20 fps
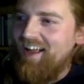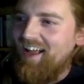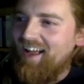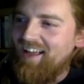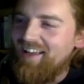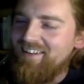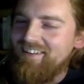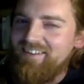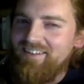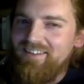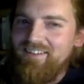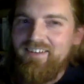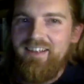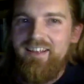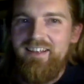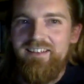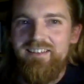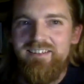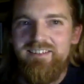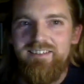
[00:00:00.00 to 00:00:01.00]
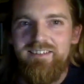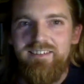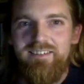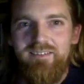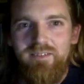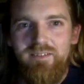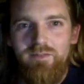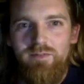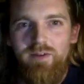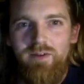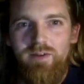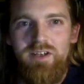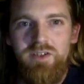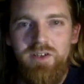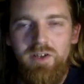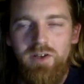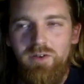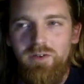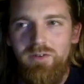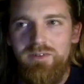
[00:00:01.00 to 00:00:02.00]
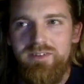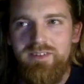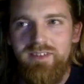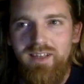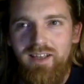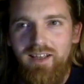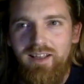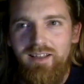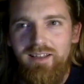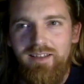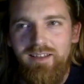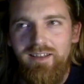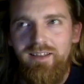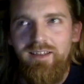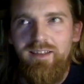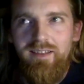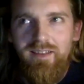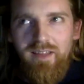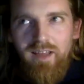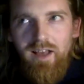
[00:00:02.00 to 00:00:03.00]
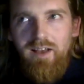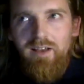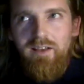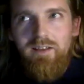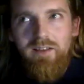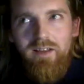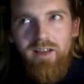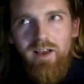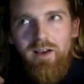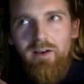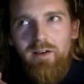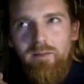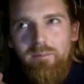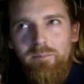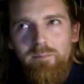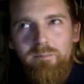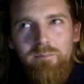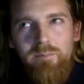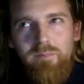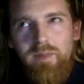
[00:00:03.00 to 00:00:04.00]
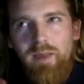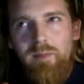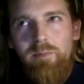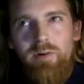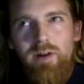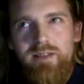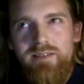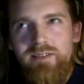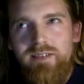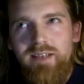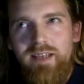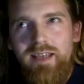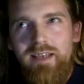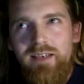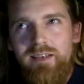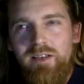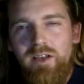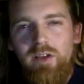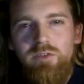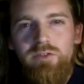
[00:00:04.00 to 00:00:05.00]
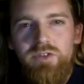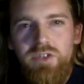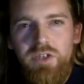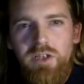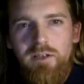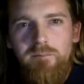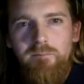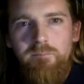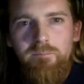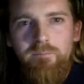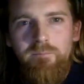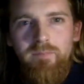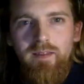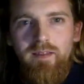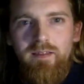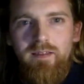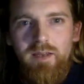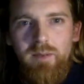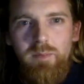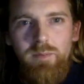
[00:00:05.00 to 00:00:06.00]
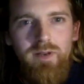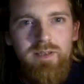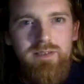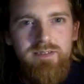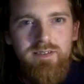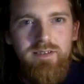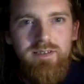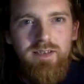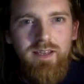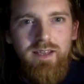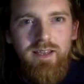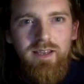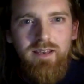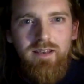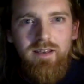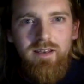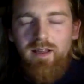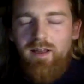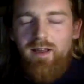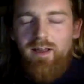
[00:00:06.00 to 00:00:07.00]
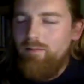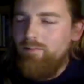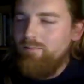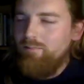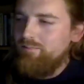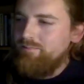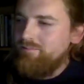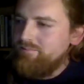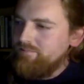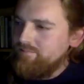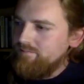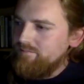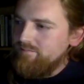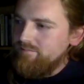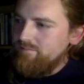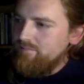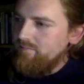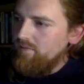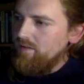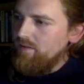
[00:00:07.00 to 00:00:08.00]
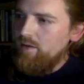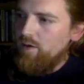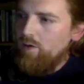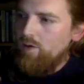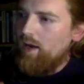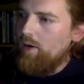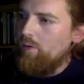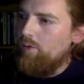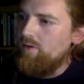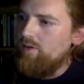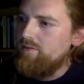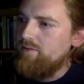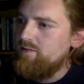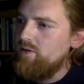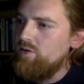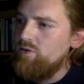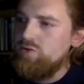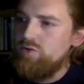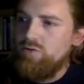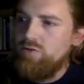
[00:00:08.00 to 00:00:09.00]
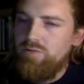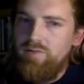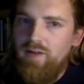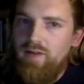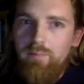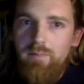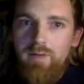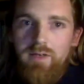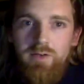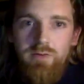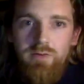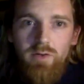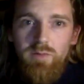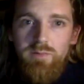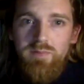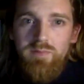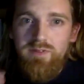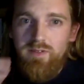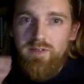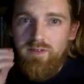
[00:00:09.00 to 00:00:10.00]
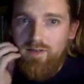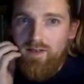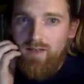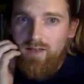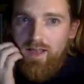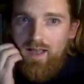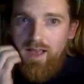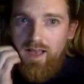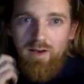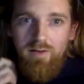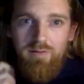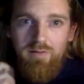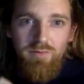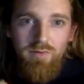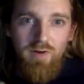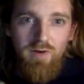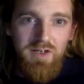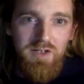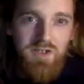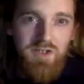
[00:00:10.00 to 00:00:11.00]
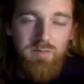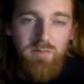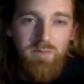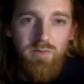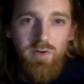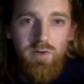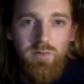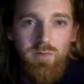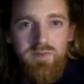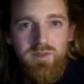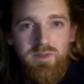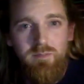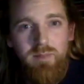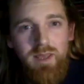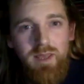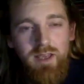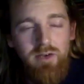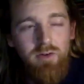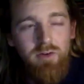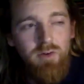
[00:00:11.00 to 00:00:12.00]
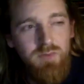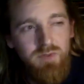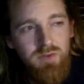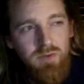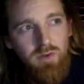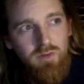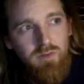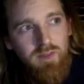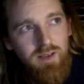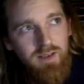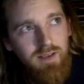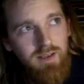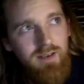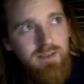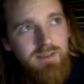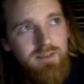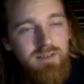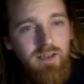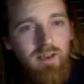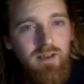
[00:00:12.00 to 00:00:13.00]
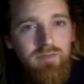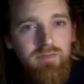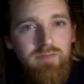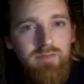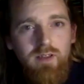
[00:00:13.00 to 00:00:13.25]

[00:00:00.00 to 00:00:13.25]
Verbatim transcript: And these thresholds are, uh, they're present in culture, they're present in um, you know our social family groups and our friendship groups and peer groups and all that kind of stuff.